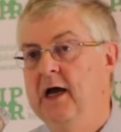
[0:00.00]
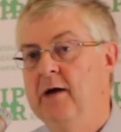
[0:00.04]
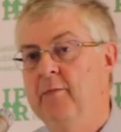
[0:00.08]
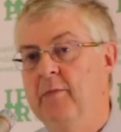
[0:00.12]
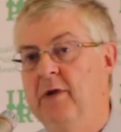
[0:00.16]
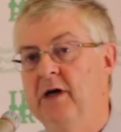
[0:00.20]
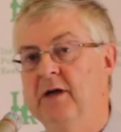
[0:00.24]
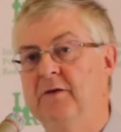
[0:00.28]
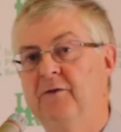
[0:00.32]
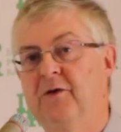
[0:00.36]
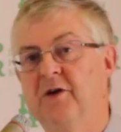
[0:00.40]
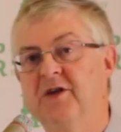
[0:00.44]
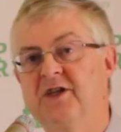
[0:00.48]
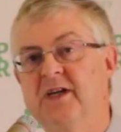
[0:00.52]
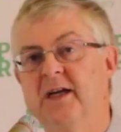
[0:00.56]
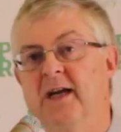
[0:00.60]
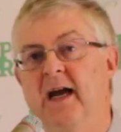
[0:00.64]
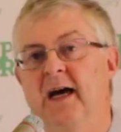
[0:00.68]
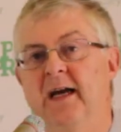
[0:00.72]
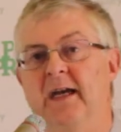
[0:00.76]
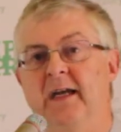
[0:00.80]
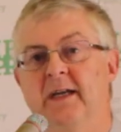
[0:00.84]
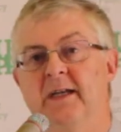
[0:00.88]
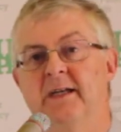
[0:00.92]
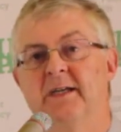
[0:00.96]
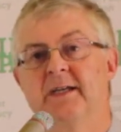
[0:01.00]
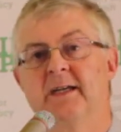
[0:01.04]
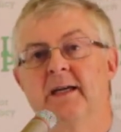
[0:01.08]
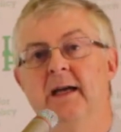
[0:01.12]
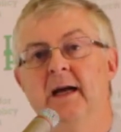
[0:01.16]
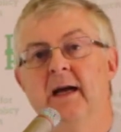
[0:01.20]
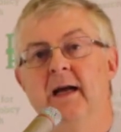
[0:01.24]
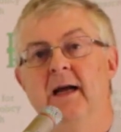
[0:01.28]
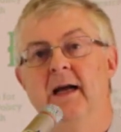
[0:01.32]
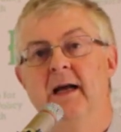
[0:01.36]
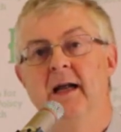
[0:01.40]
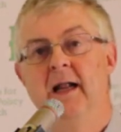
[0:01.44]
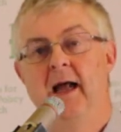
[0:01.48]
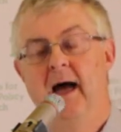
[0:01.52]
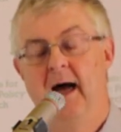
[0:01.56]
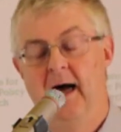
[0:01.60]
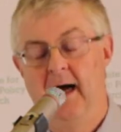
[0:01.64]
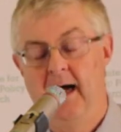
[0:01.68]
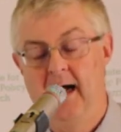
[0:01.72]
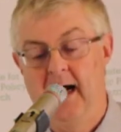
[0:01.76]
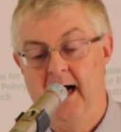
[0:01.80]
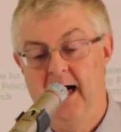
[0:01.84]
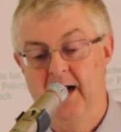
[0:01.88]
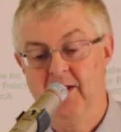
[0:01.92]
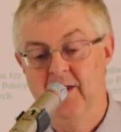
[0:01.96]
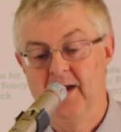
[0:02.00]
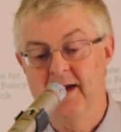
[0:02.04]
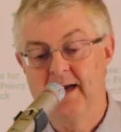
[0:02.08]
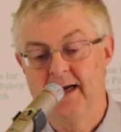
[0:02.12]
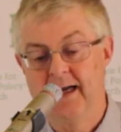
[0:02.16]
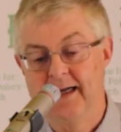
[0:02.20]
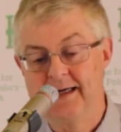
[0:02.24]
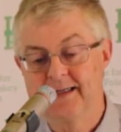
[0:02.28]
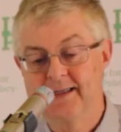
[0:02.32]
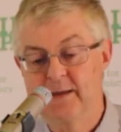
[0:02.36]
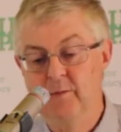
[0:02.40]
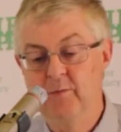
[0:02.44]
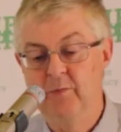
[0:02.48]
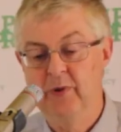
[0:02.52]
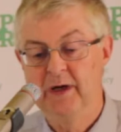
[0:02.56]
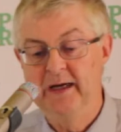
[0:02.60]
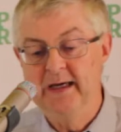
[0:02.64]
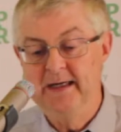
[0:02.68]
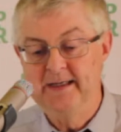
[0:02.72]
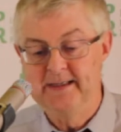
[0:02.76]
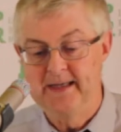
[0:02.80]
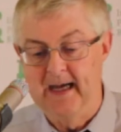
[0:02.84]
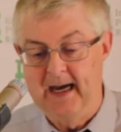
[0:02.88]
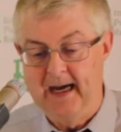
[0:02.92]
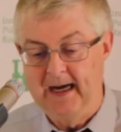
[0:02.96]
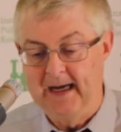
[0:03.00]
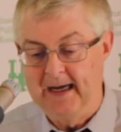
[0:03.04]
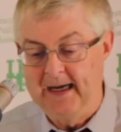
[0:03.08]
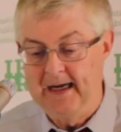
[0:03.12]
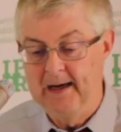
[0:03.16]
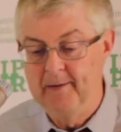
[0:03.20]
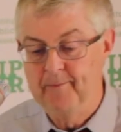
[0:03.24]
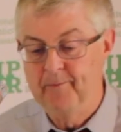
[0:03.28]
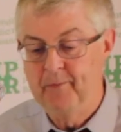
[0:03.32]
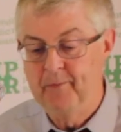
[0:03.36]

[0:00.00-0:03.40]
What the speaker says: But for tonight, I think I'll simply say